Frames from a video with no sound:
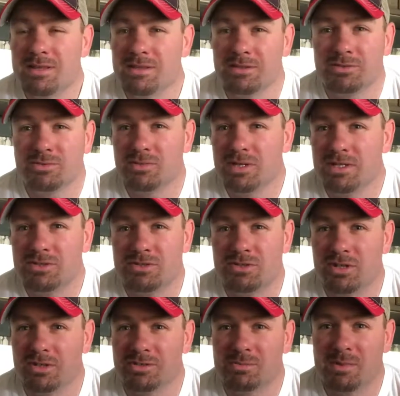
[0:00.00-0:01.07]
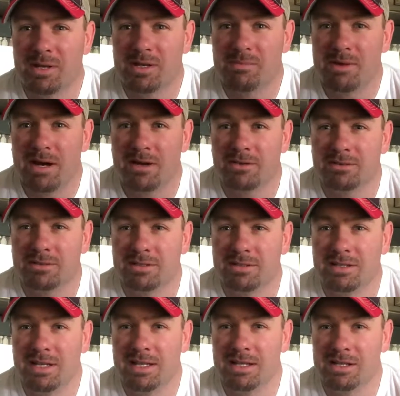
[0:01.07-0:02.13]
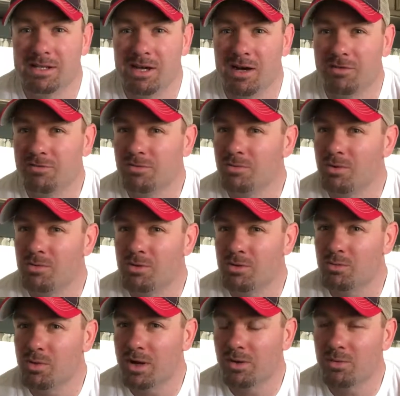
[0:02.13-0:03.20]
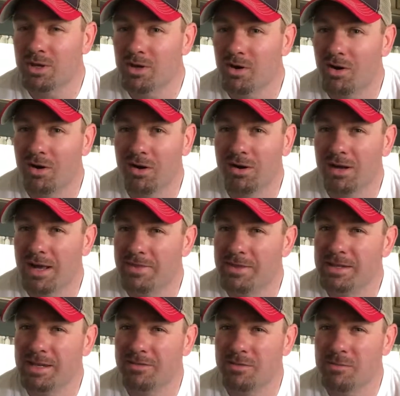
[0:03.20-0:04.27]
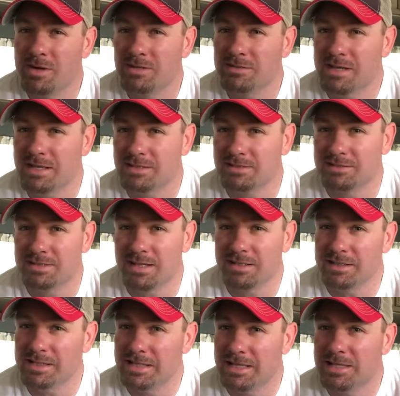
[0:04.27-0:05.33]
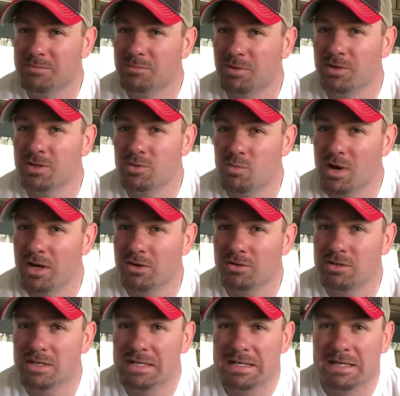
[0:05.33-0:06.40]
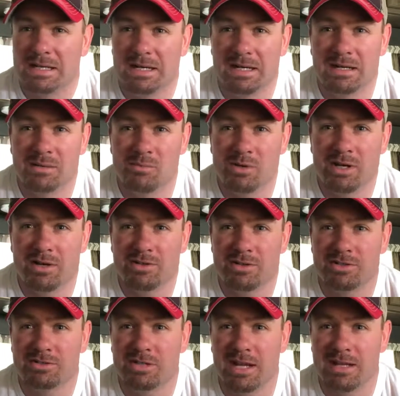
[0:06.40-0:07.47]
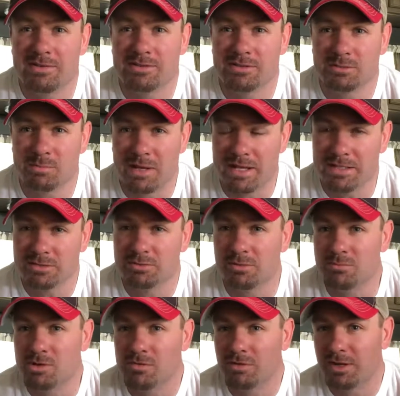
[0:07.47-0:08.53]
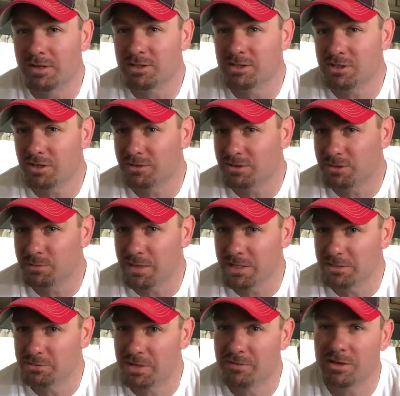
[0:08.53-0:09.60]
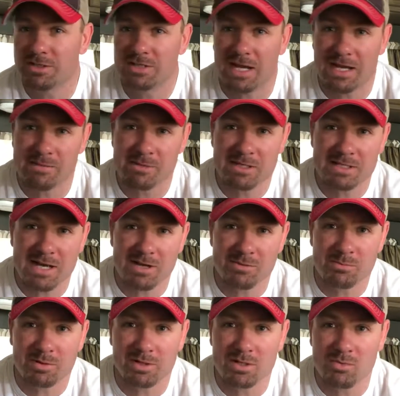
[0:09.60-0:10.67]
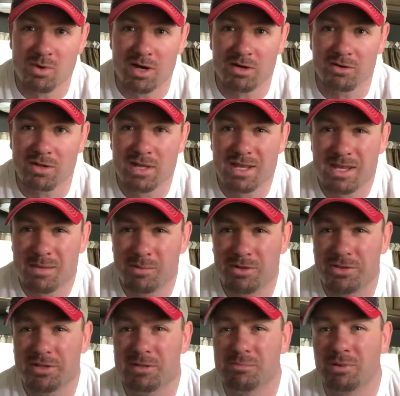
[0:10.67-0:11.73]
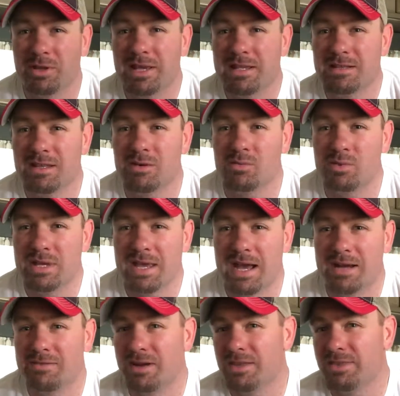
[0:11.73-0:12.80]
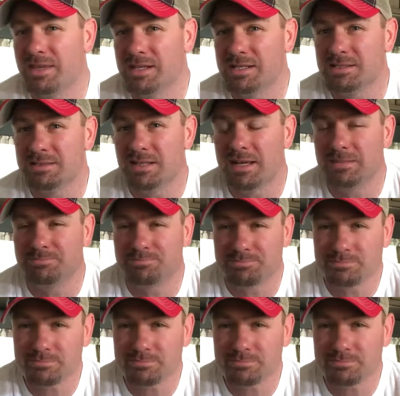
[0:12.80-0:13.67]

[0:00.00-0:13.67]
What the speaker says: this week's just been about getting comfortable with where we are. I think everybody's kind of settling in pretty well. We understand the space. We move around each other's space. We have our timing down pretty well. But the complaint that we have, I think, is that